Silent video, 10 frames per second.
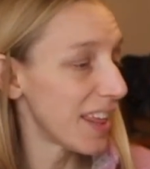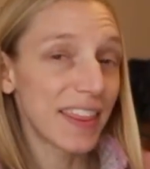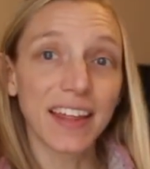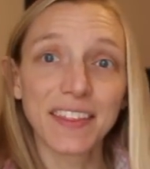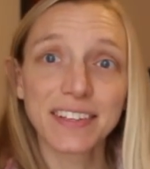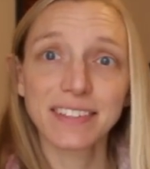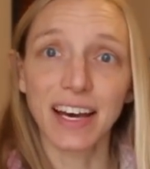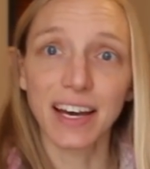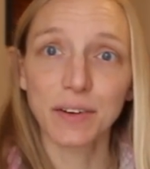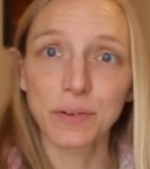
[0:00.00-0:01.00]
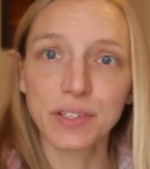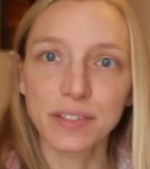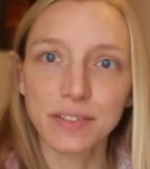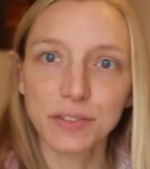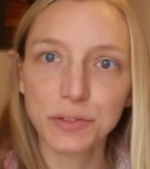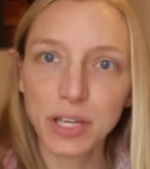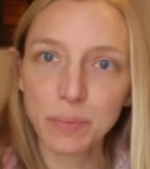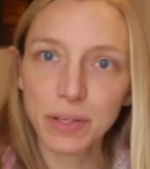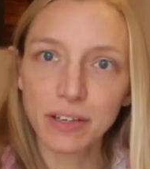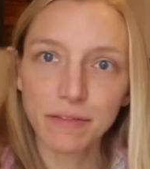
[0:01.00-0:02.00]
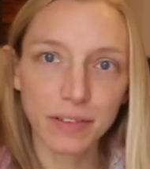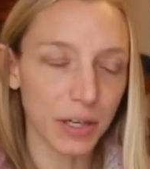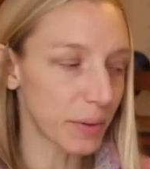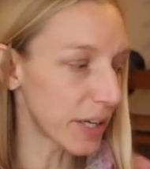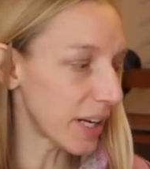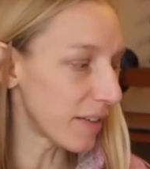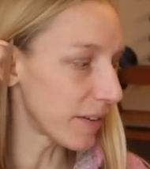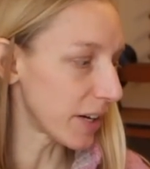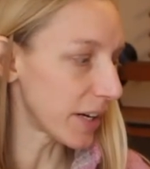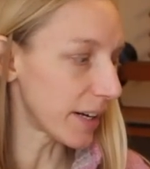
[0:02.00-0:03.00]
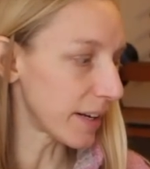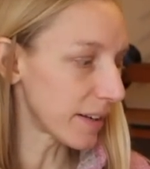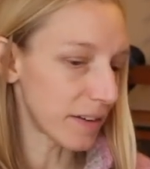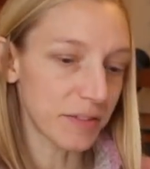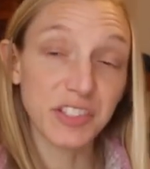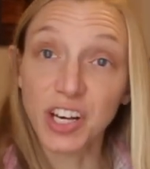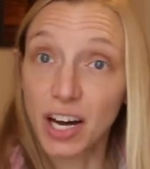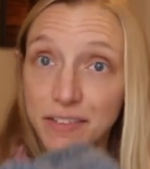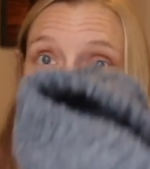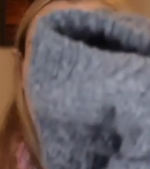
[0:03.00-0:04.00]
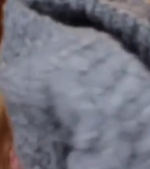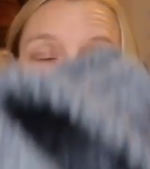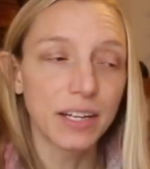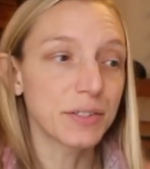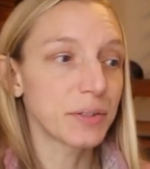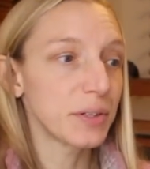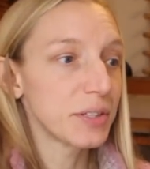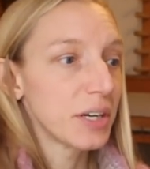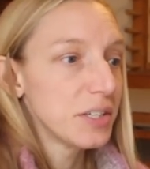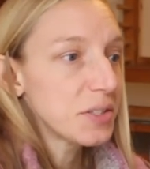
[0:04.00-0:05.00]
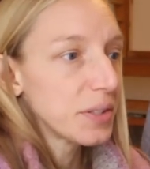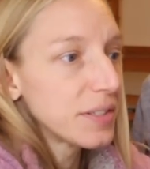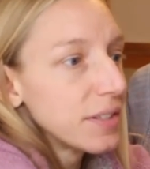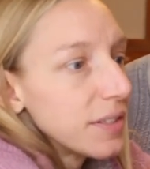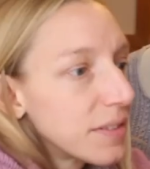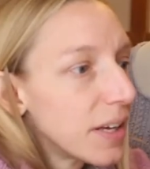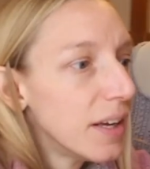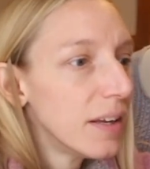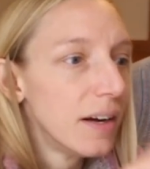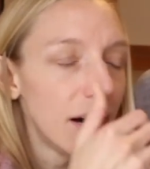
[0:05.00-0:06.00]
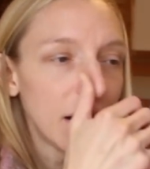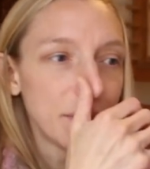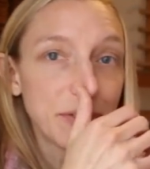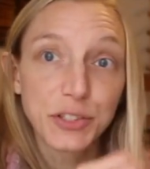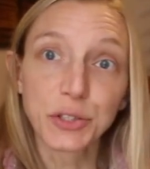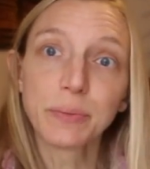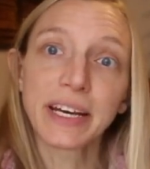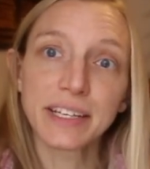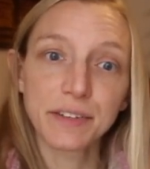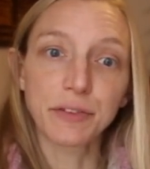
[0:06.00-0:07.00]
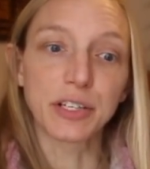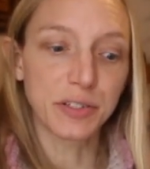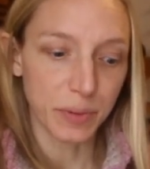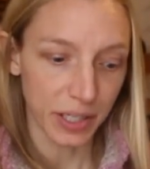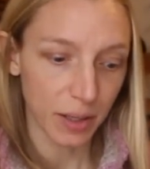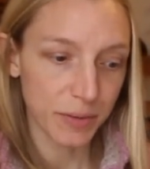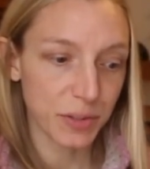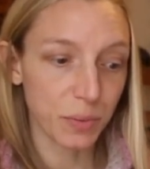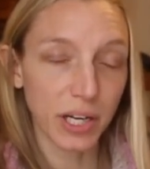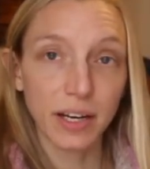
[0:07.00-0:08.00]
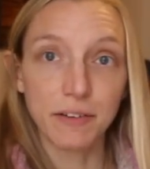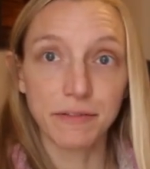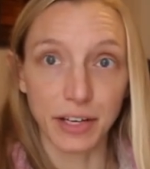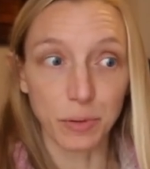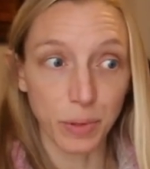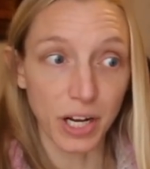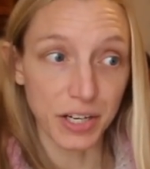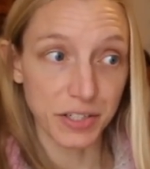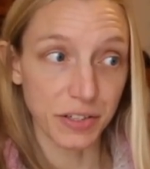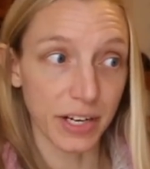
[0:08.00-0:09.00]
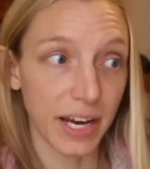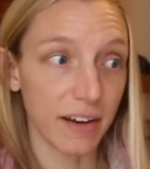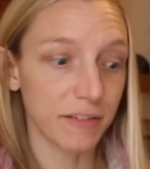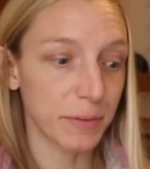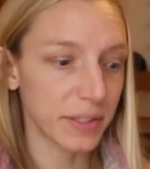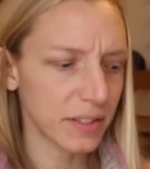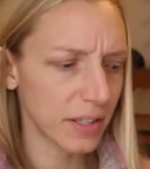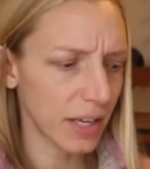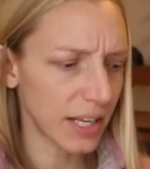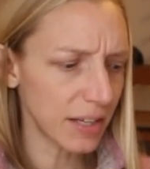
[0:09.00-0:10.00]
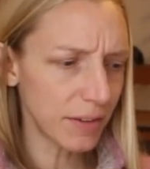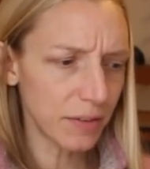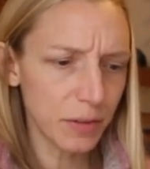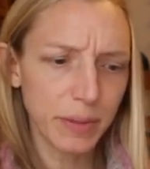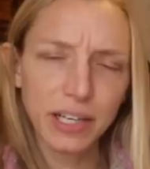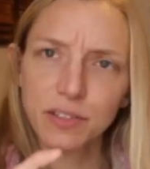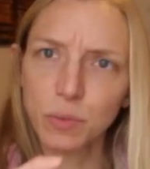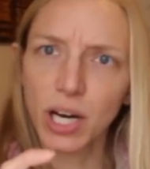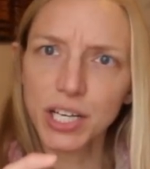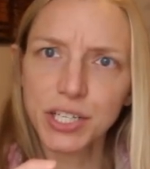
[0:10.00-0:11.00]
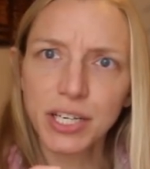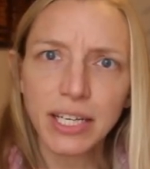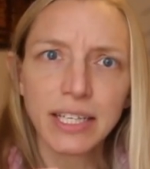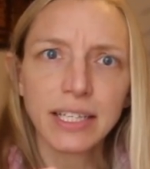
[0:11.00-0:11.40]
than this guy, which is drapey and flowy and very kind of soft. And so your yarn choices um, do make a difference when it comes to what kind of final product you're going to have. Because it, and even if you make a swatch,